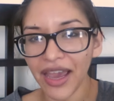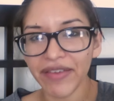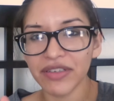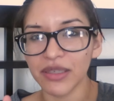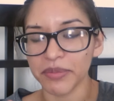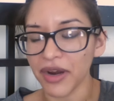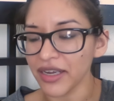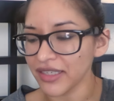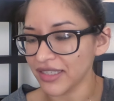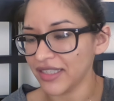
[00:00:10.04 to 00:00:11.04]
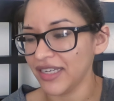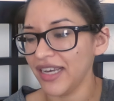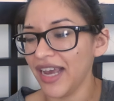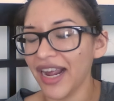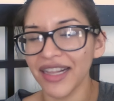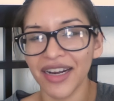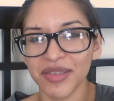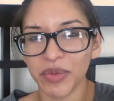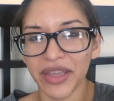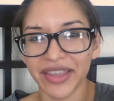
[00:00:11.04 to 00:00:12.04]
have a surprise, and that
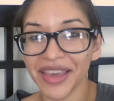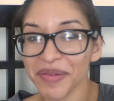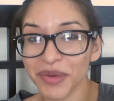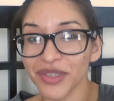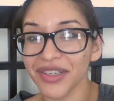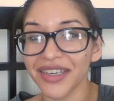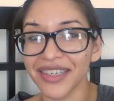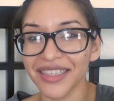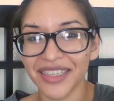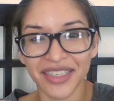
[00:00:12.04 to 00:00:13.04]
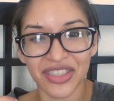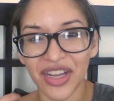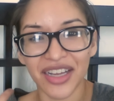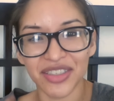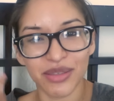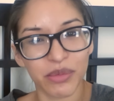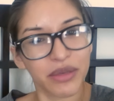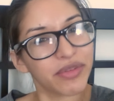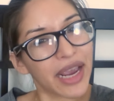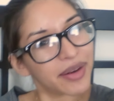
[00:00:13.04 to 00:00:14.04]
is why the camera is on. It's not just
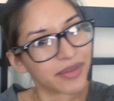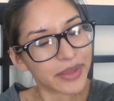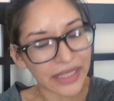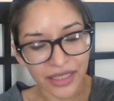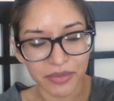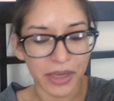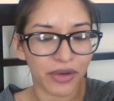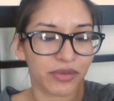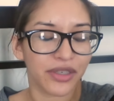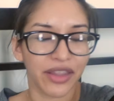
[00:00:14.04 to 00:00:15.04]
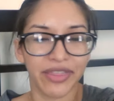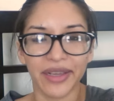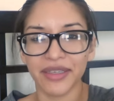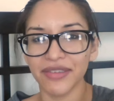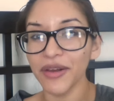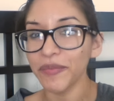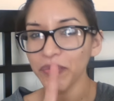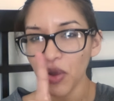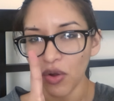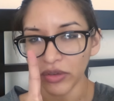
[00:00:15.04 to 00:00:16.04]
me rambling about nothing. So,
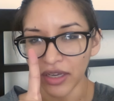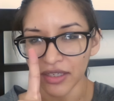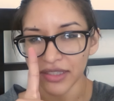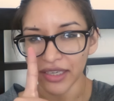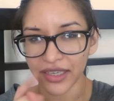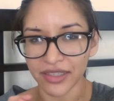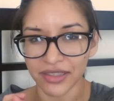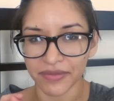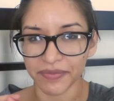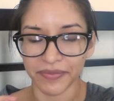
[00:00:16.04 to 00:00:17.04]
hold on a second.